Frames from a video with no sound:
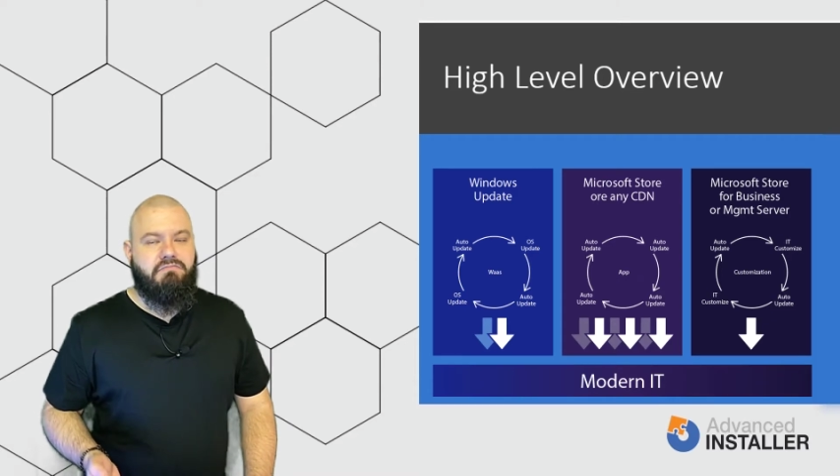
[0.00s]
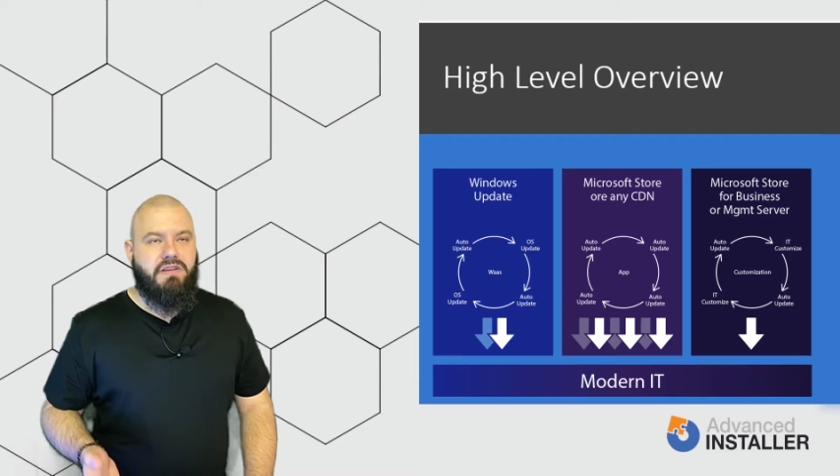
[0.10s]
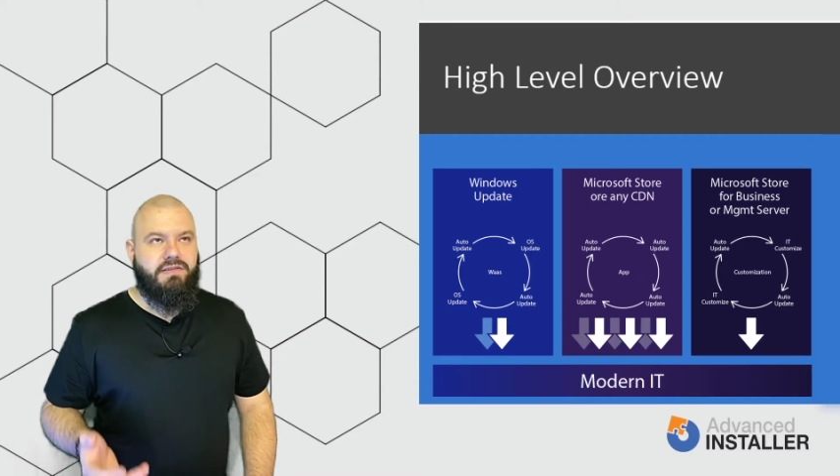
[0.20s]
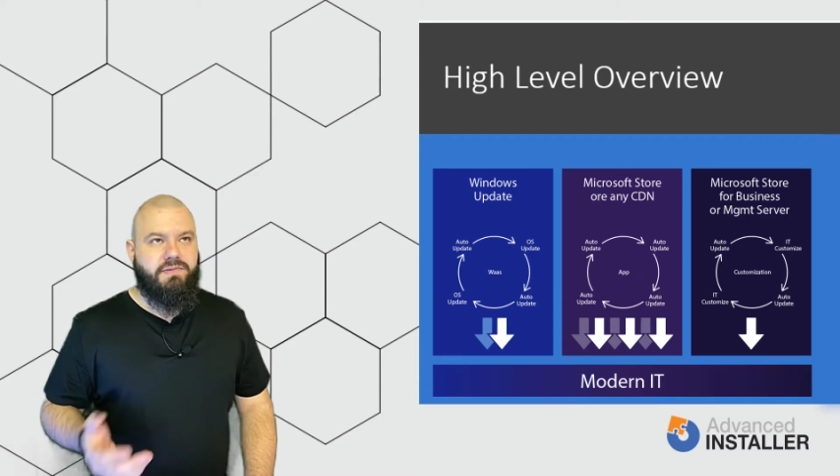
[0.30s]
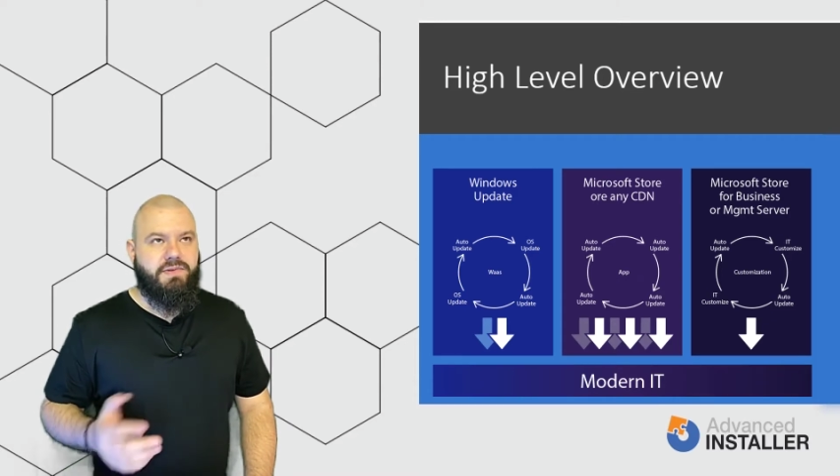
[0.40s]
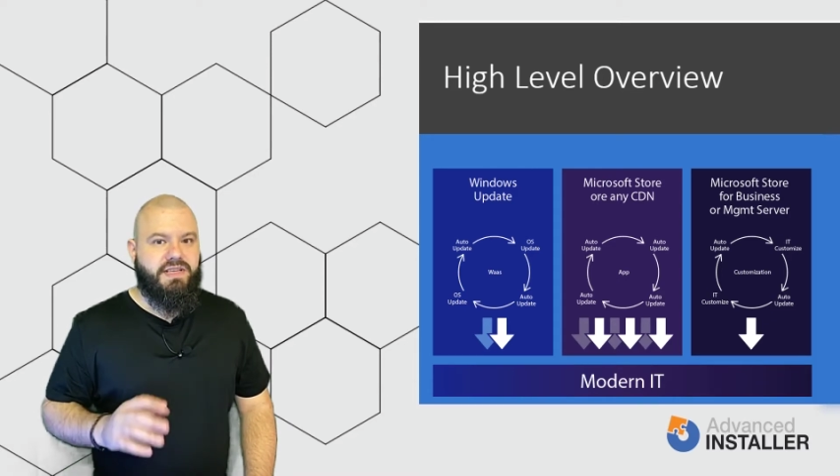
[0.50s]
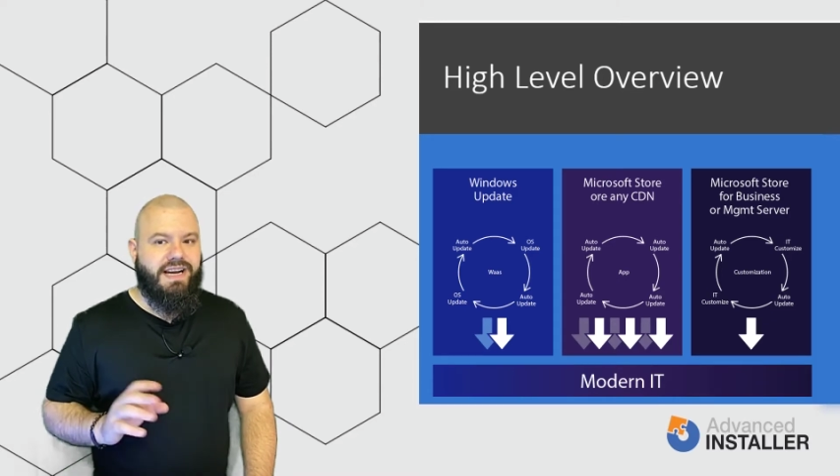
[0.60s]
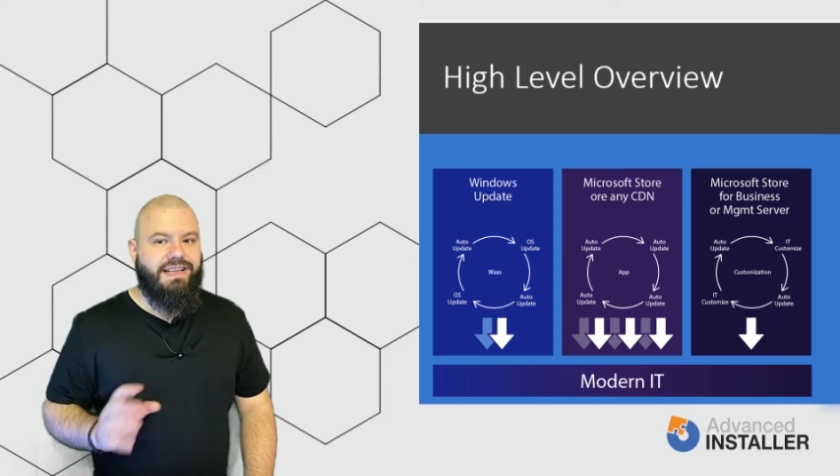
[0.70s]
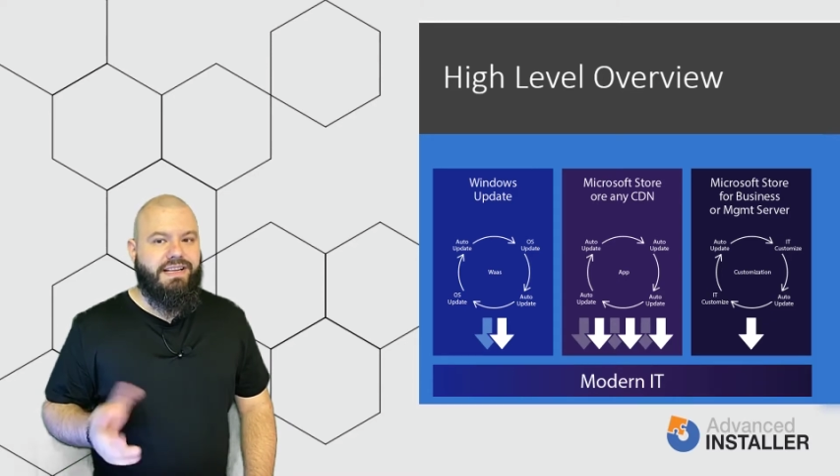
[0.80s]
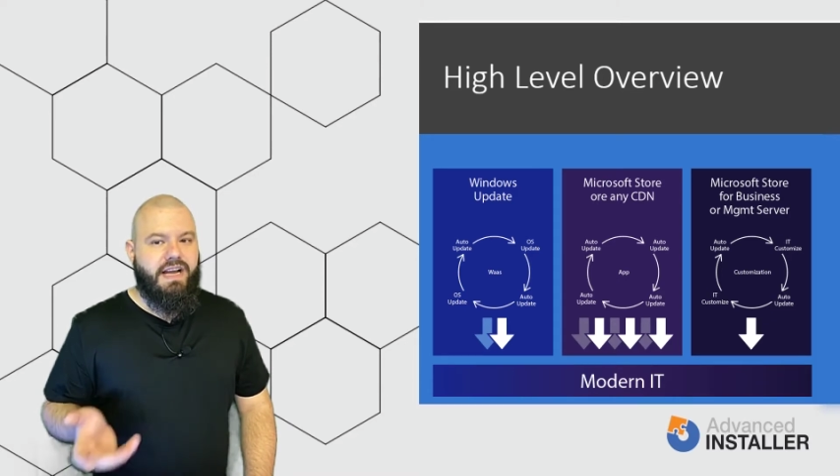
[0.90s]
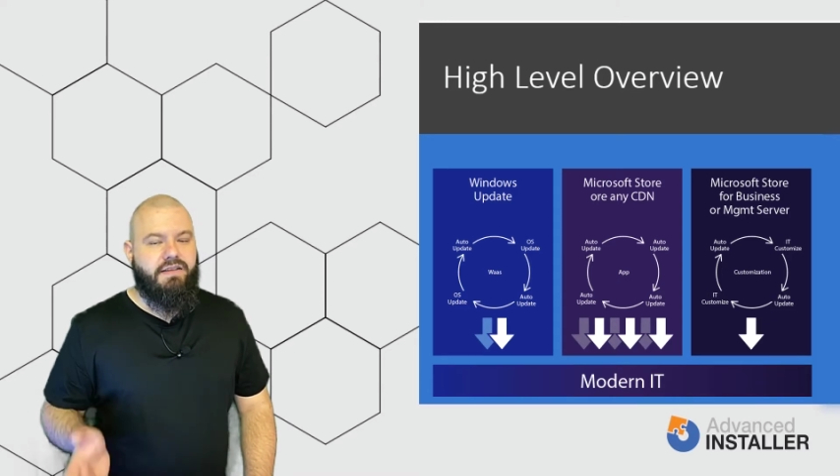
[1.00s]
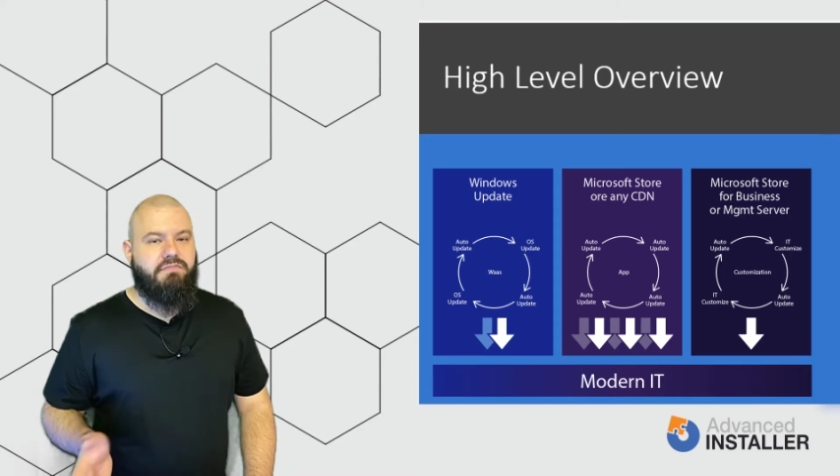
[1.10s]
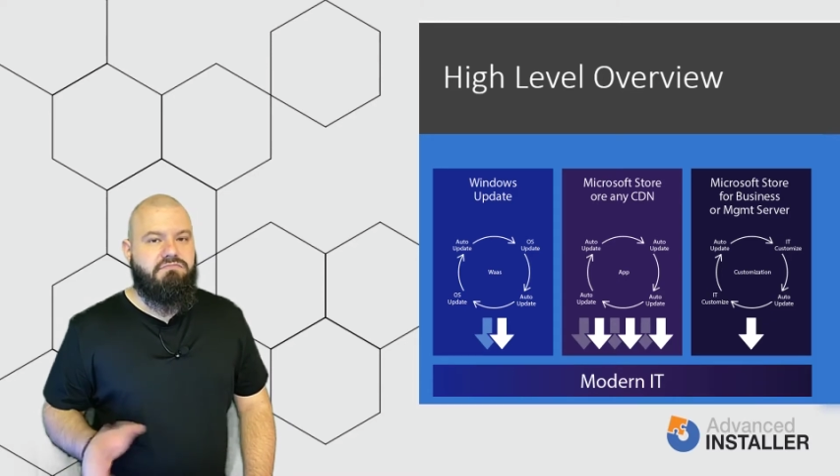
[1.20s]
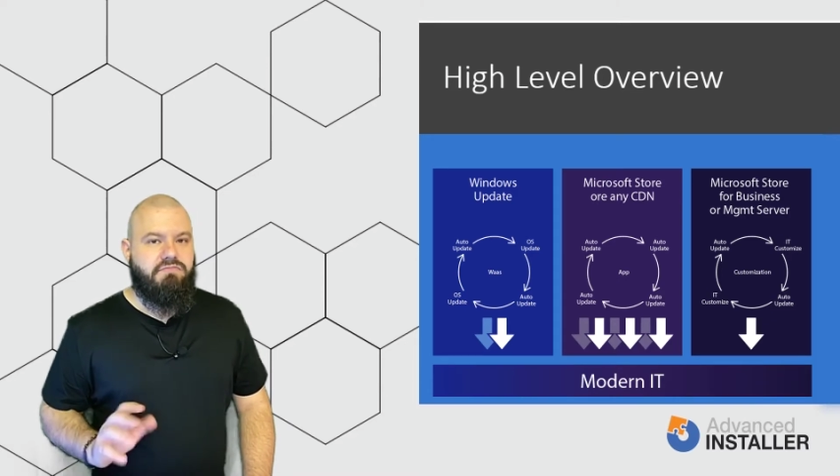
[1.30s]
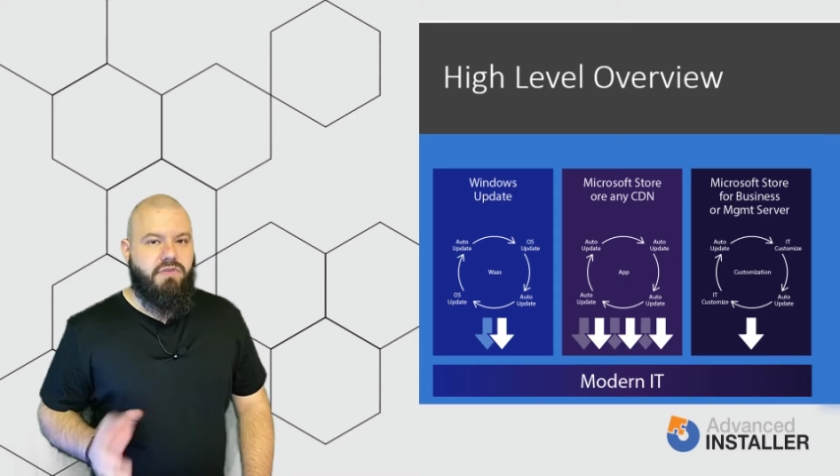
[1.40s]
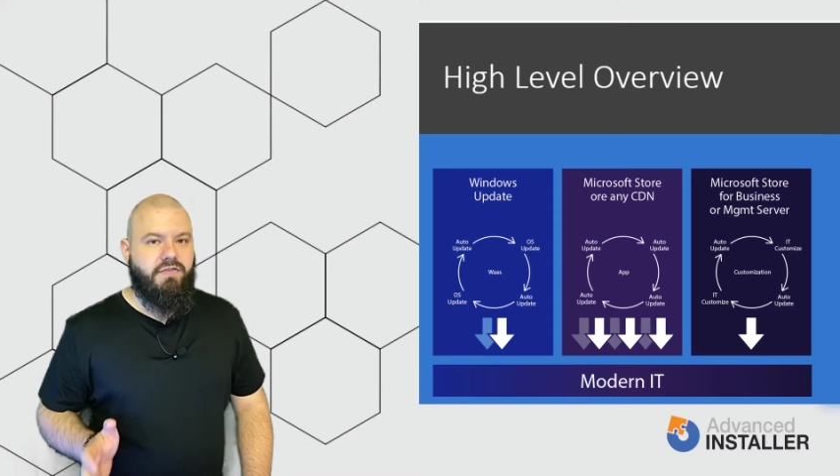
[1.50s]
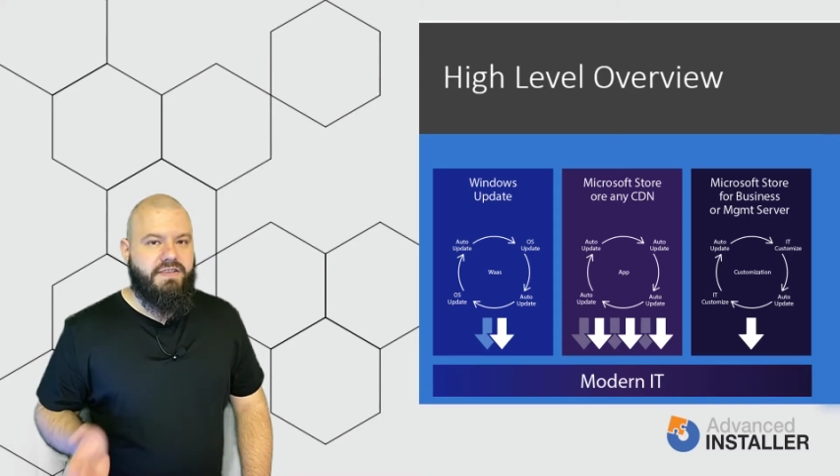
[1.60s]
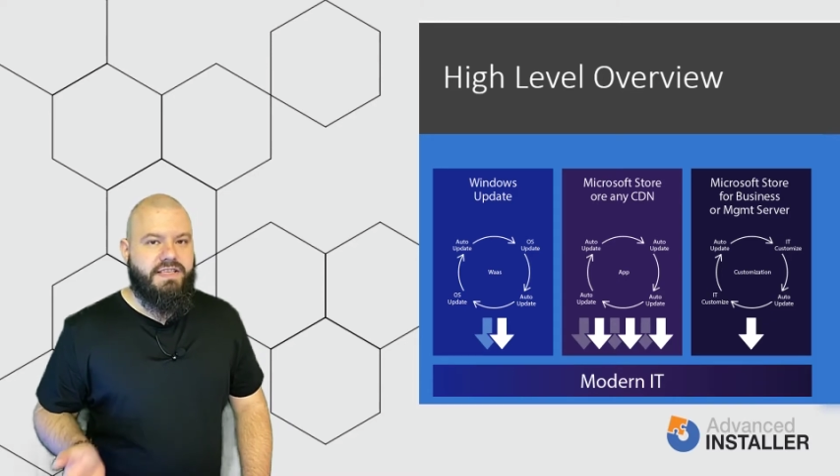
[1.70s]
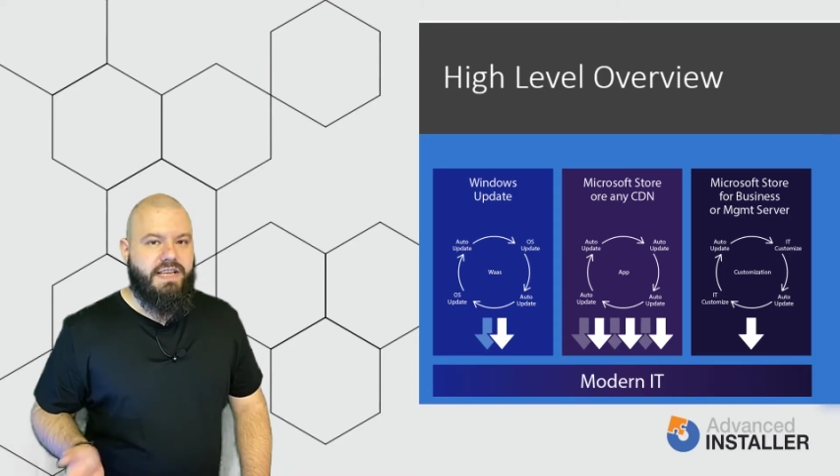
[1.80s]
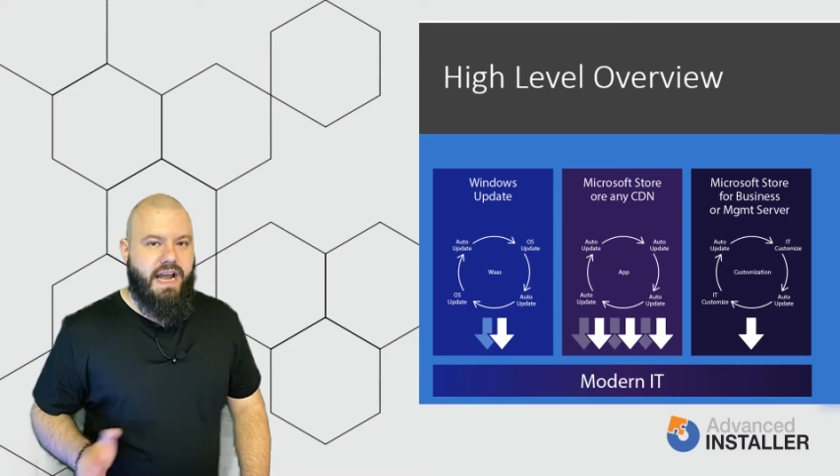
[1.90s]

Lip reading: It's kind of like Office